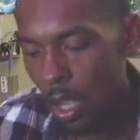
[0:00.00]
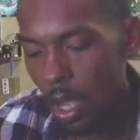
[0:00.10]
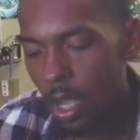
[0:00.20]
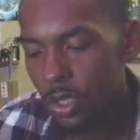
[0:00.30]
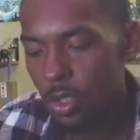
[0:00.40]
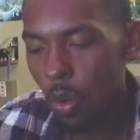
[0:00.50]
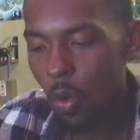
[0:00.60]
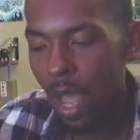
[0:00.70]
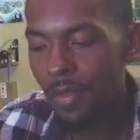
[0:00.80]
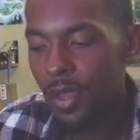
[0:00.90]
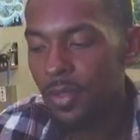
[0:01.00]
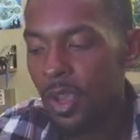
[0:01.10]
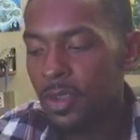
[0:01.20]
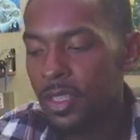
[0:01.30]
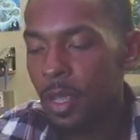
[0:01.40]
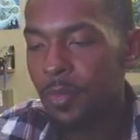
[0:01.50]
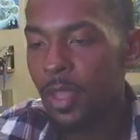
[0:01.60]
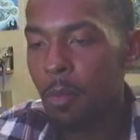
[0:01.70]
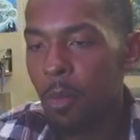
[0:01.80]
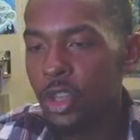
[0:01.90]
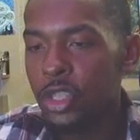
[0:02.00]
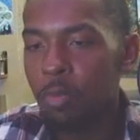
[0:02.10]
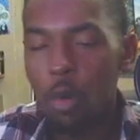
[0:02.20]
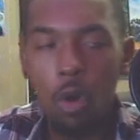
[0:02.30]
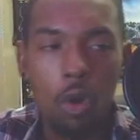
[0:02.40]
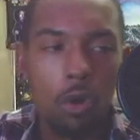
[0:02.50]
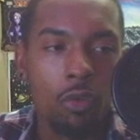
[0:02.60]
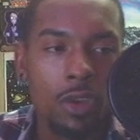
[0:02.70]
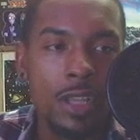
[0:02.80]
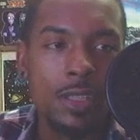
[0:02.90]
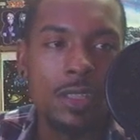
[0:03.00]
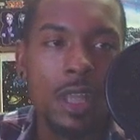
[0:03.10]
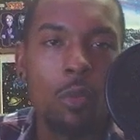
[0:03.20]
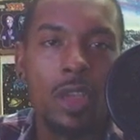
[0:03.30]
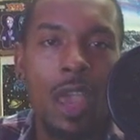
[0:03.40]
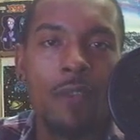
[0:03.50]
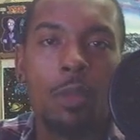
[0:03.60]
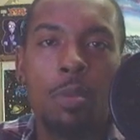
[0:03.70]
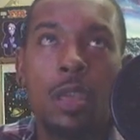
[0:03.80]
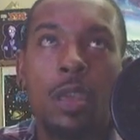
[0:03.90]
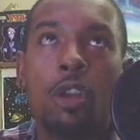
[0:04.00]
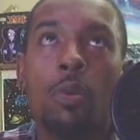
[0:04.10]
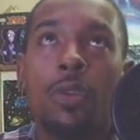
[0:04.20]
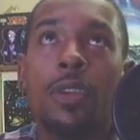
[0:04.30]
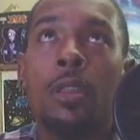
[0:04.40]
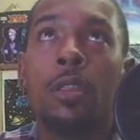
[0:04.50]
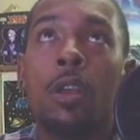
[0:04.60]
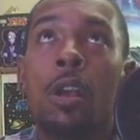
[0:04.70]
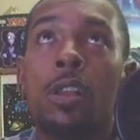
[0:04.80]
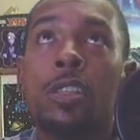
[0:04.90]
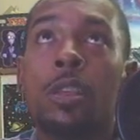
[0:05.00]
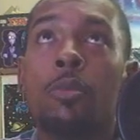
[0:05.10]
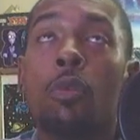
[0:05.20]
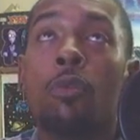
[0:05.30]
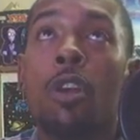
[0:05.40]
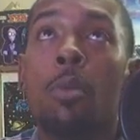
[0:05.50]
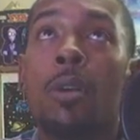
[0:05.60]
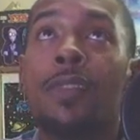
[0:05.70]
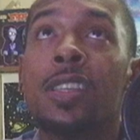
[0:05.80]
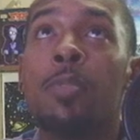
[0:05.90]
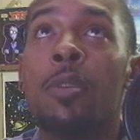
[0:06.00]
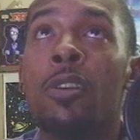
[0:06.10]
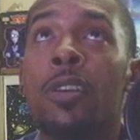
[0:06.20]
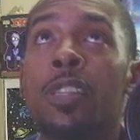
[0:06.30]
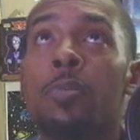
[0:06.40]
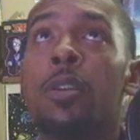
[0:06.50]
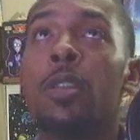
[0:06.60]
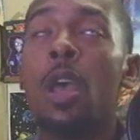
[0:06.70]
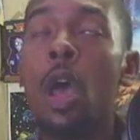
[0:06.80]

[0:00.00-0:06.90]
So I think there is something much more reasons that we have to be here within the concept or realm of experience, but